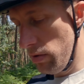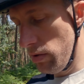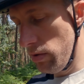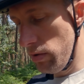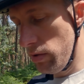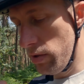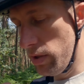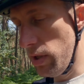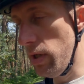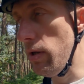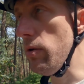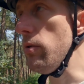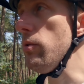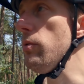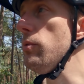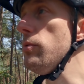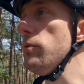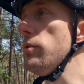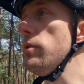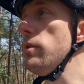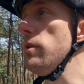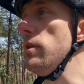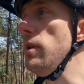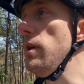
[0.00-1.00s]

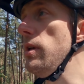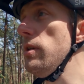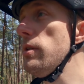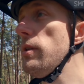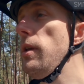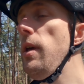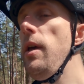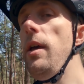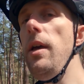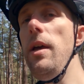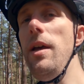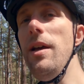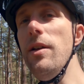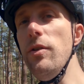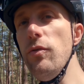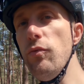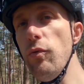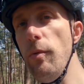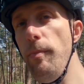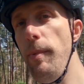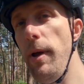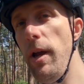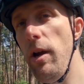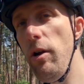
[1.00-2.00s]
sells this kit as
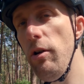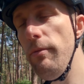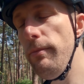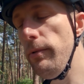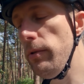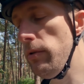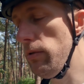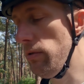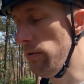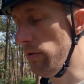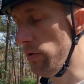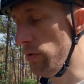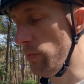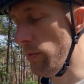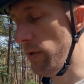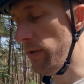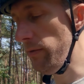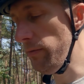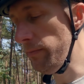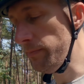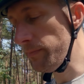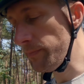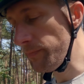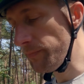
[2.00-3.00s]
repairable as
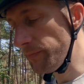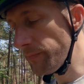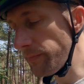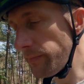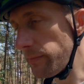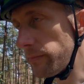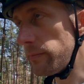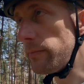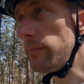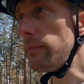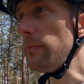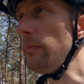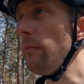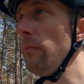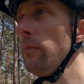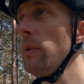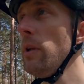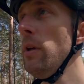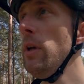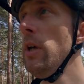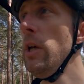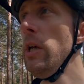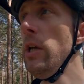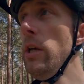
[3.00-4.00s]
well.
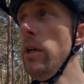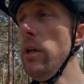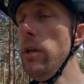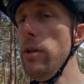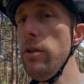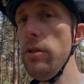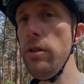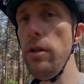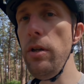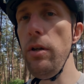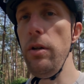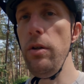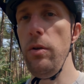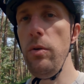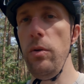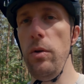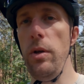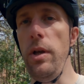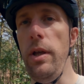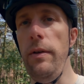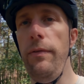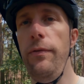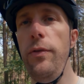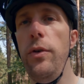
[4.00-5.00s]
So
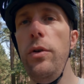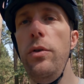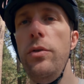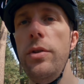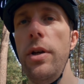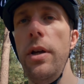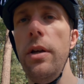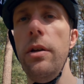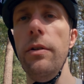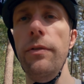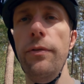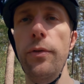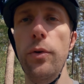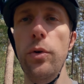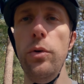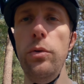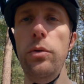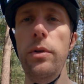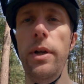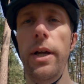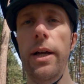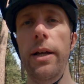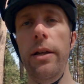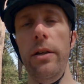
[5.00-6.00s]
if you take a
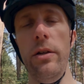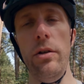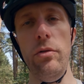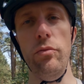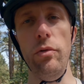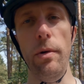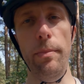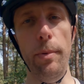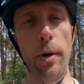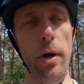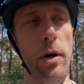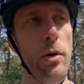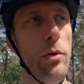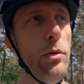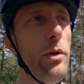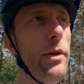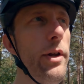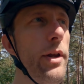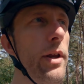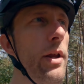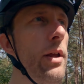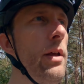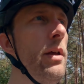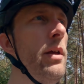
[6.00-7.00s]
fall and you rip a hole
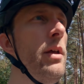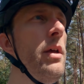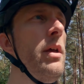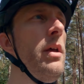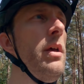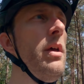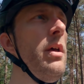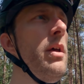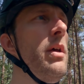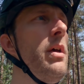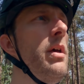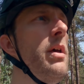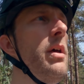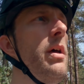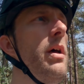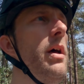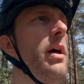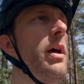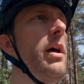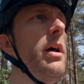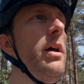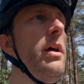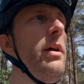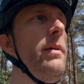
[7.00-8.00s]
in it,
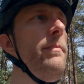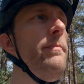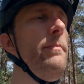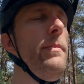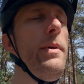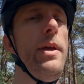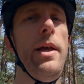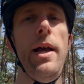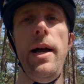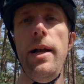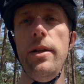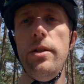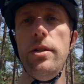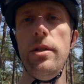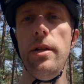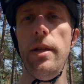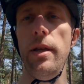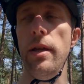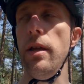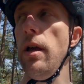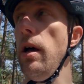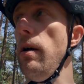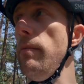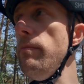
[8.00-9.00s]
it
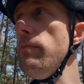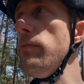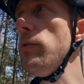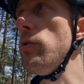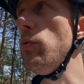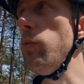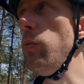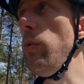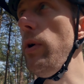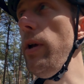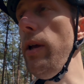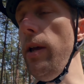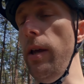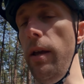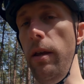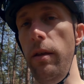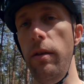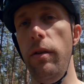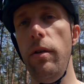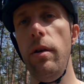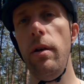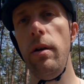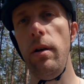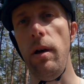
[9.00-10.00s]
actually comes
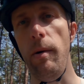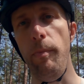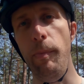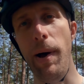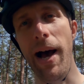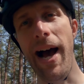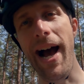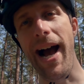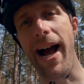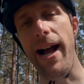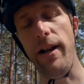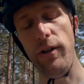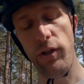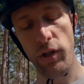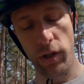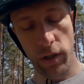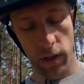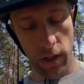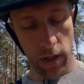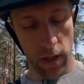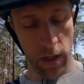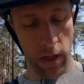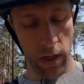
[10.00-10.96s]
with a patch